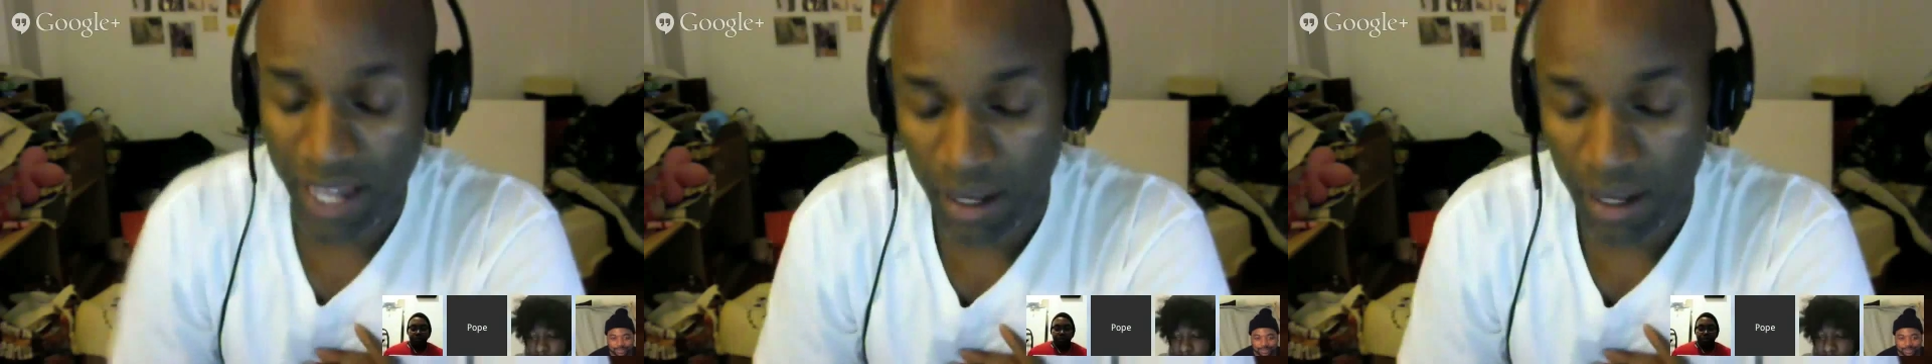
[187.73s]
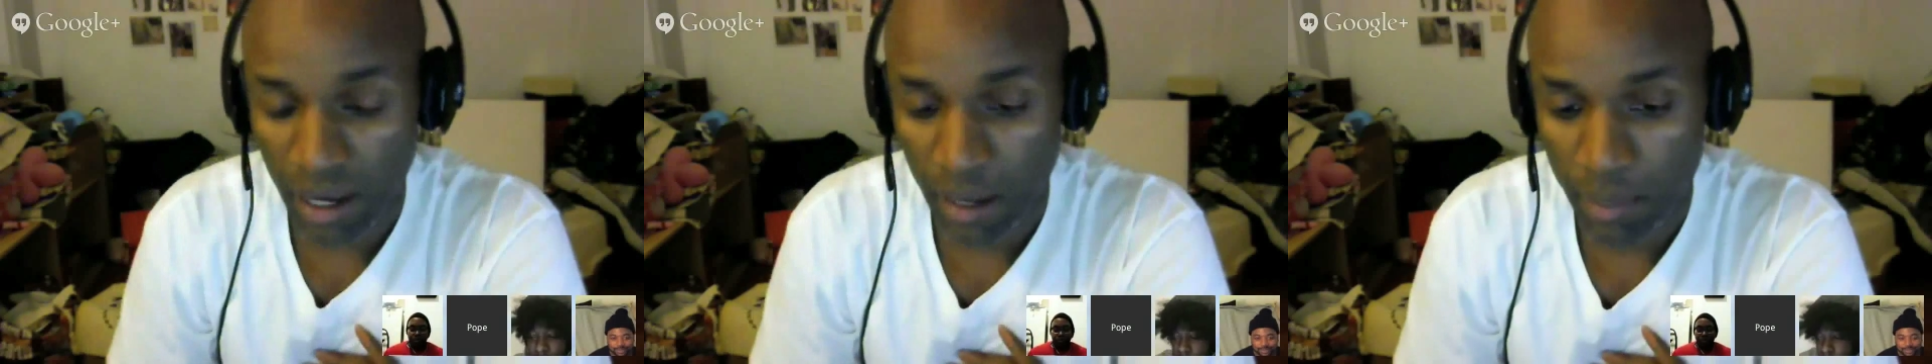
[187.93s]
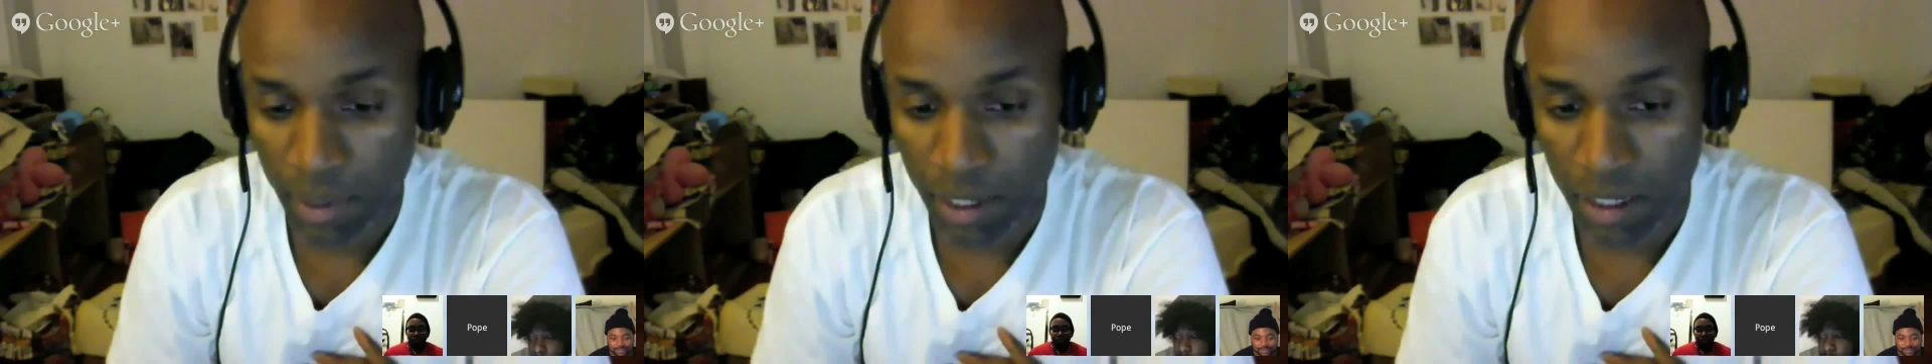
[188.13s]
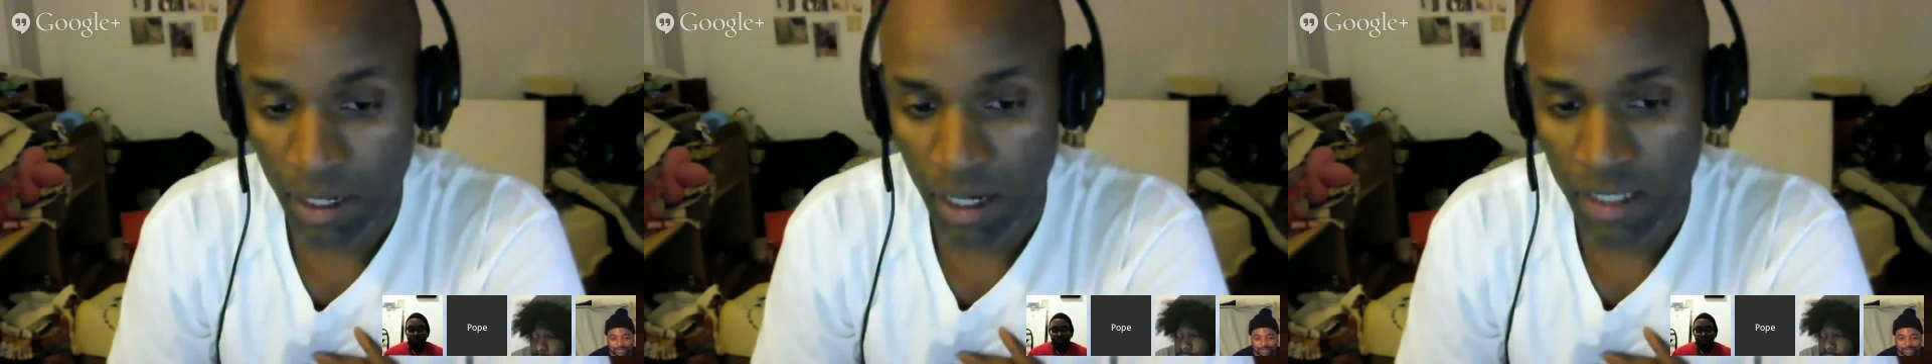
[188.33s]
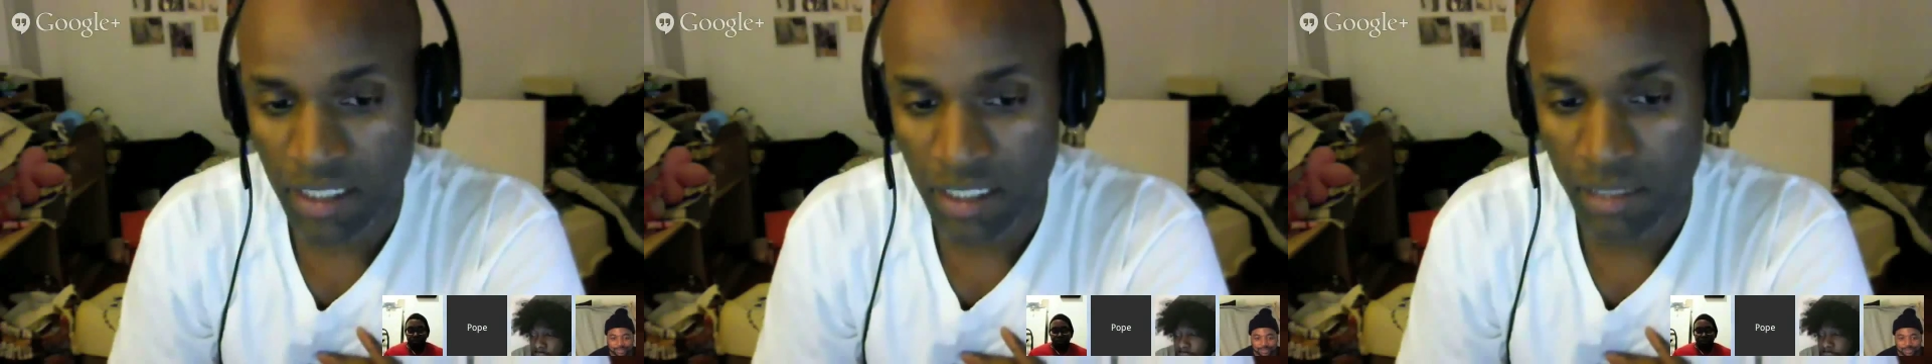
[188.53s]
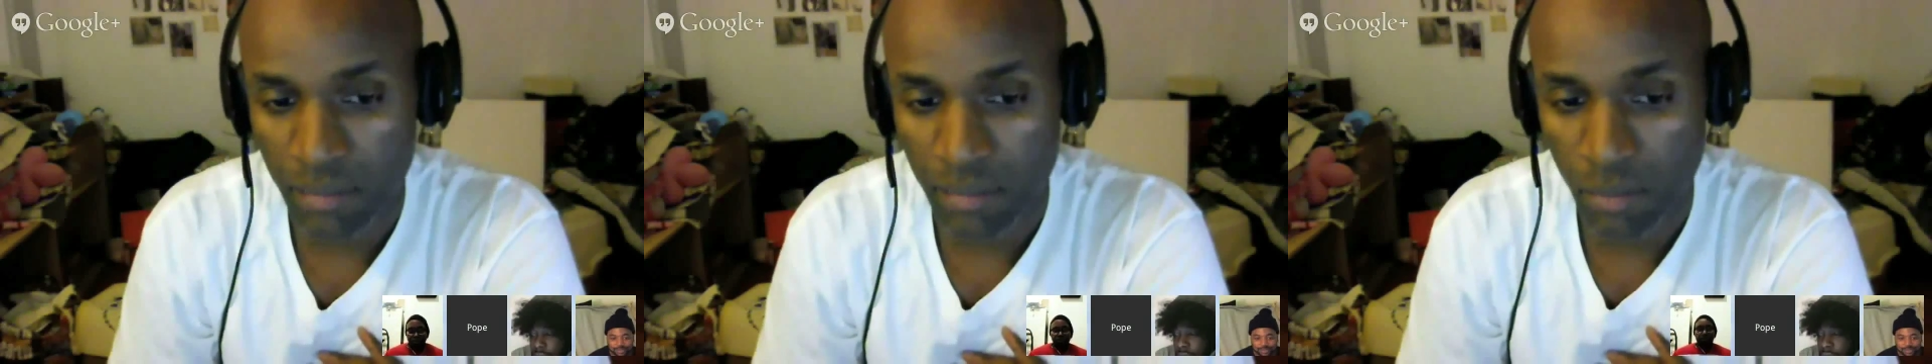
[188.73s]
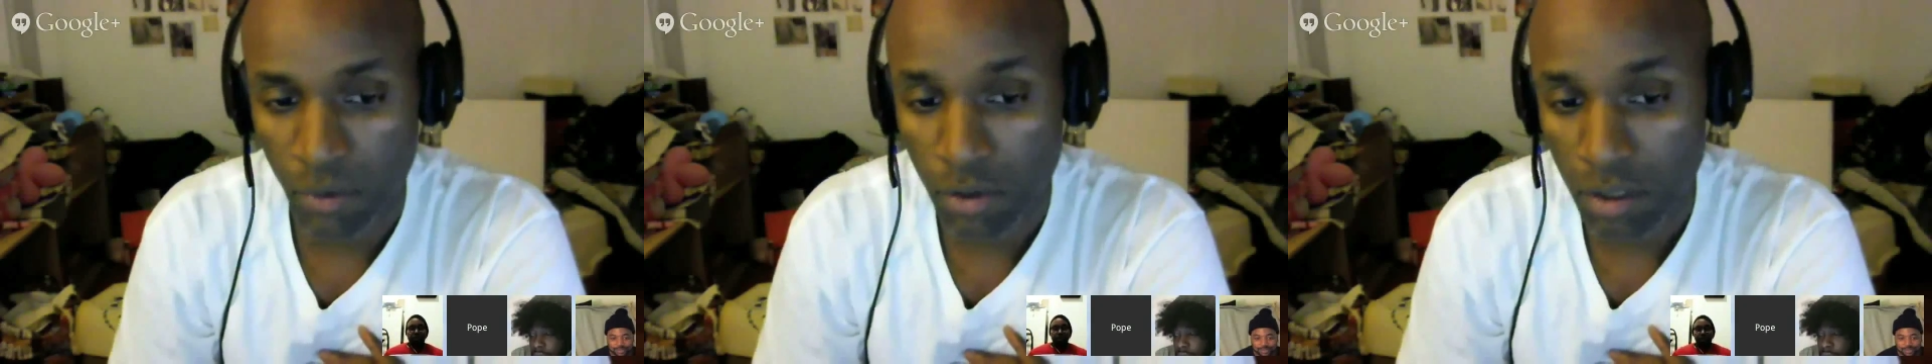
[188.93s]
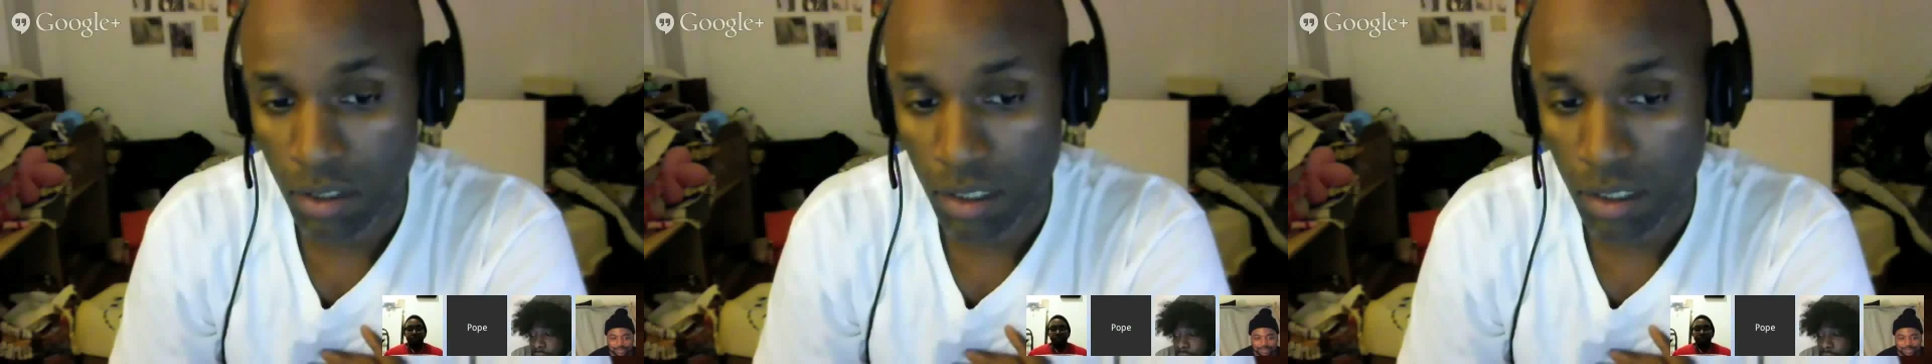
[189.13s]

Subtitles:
I tip more.